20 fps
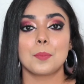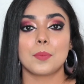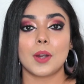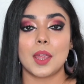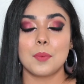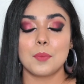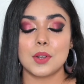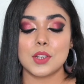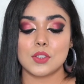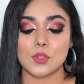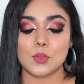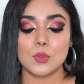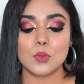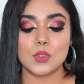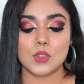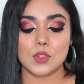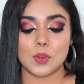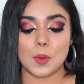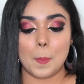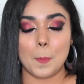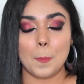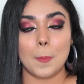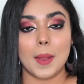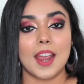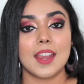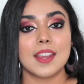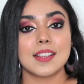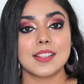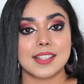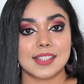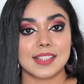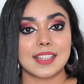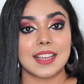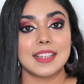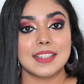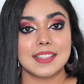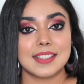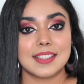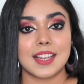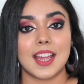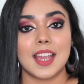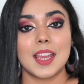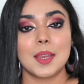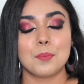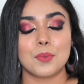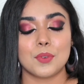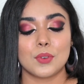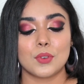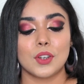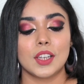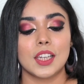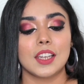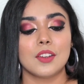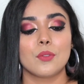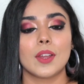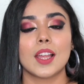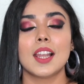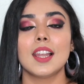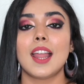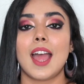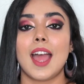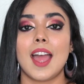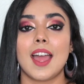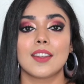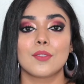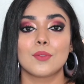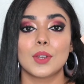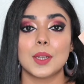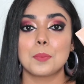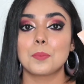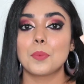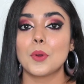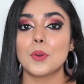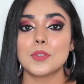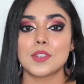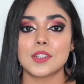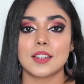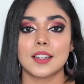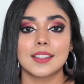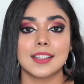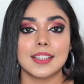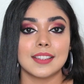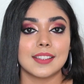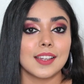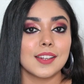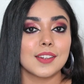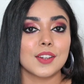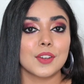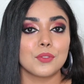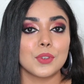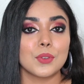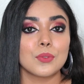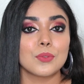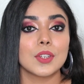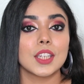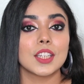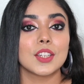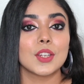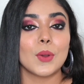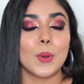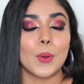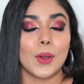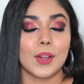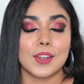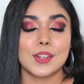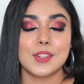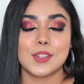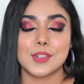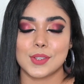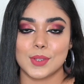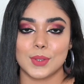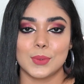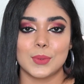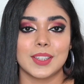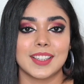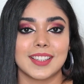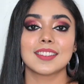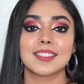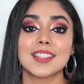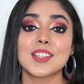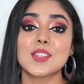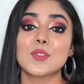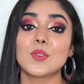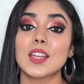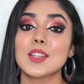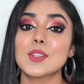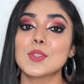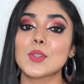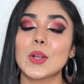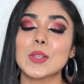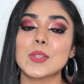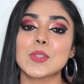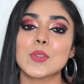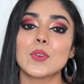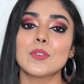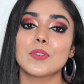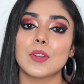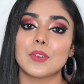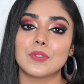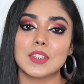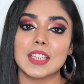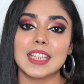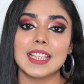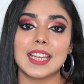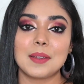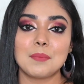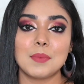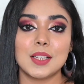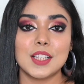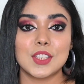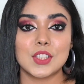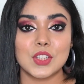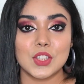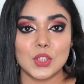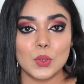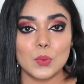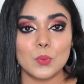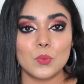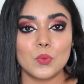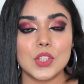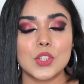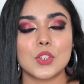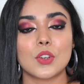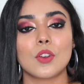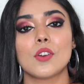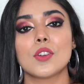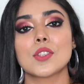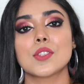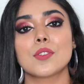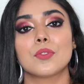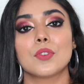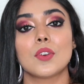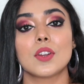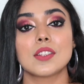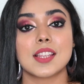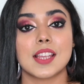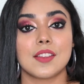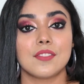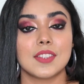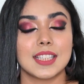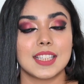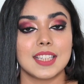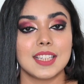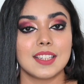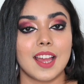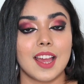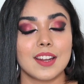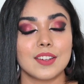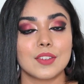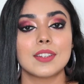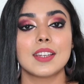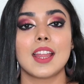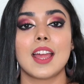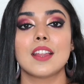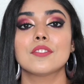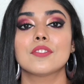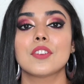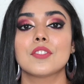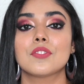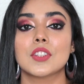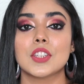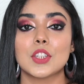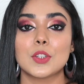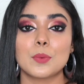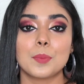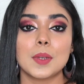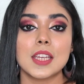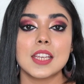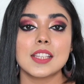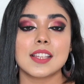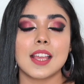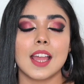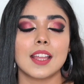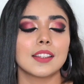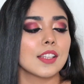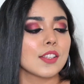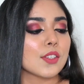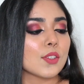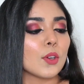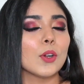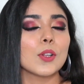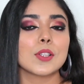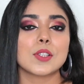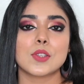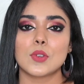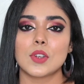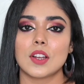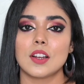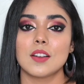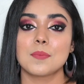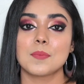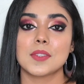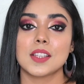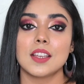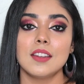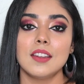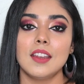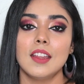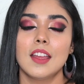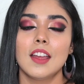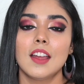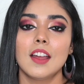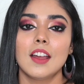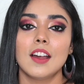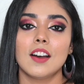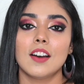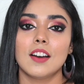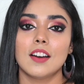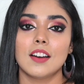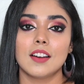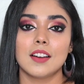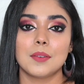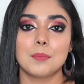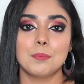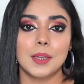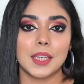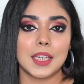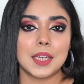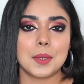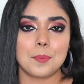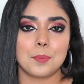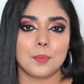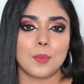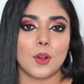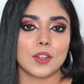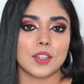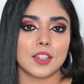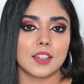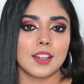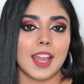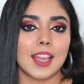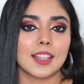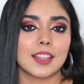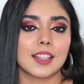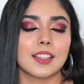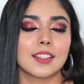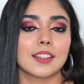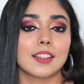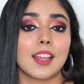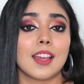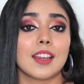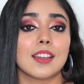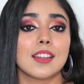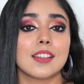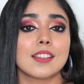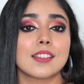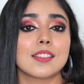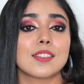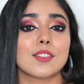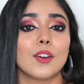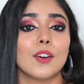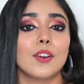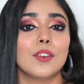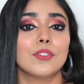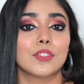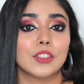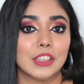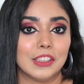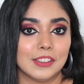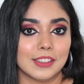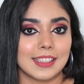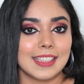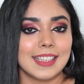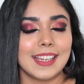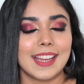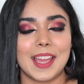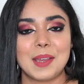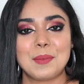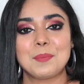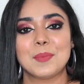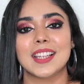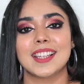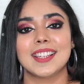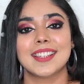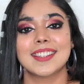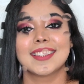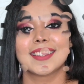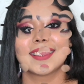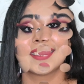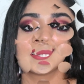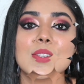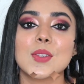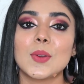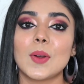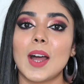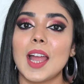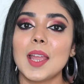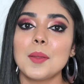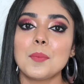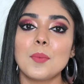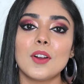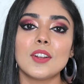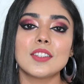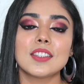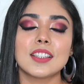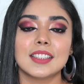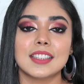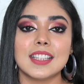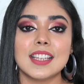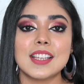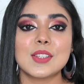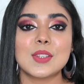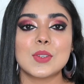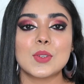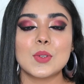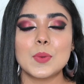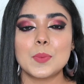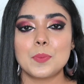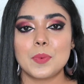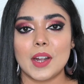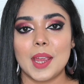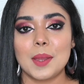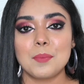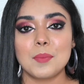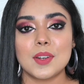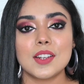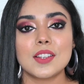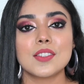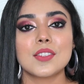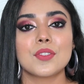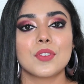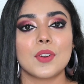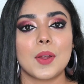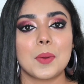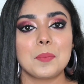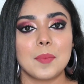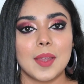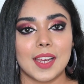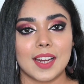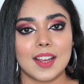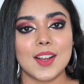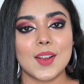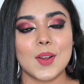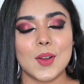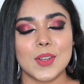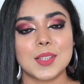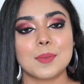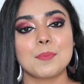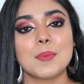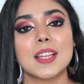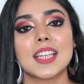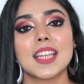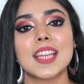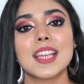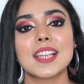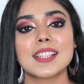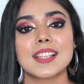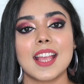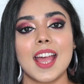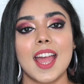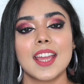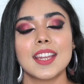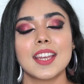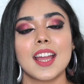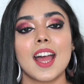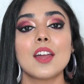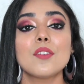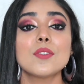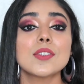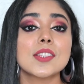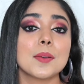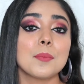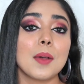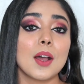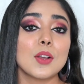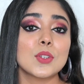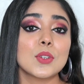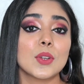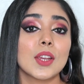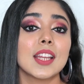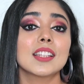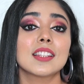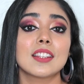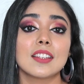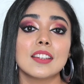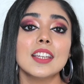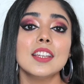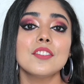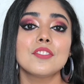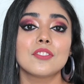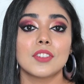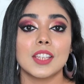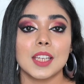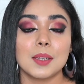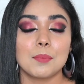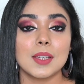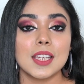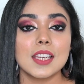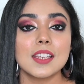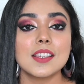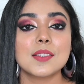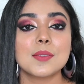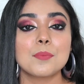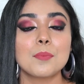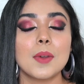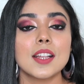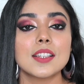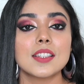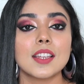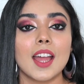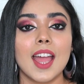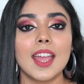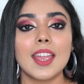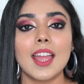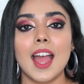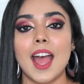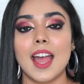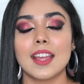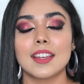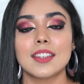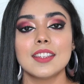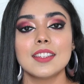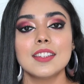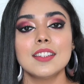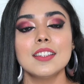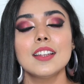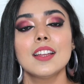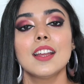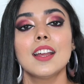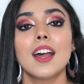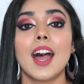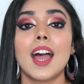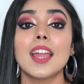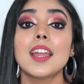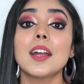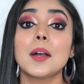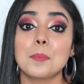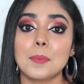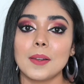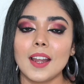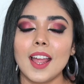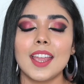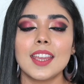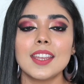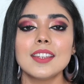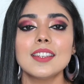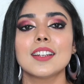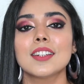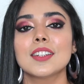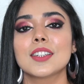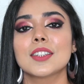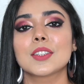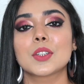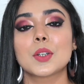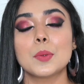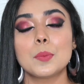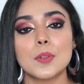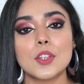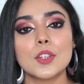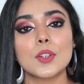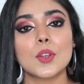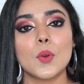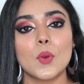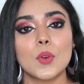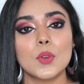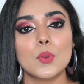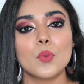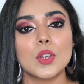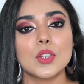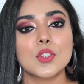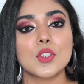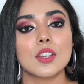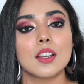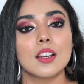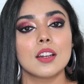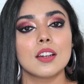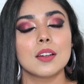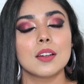primer suits my skin type really well and will post a detailed review video on it soon. This one is also a 15 ml tube which costs for 1750 rupees and this also comes in a big bottle, I think that is of 30 ml. So I bought these two primers from Becca Cosmetics and I was about to get three freebies but I applied a coupon code which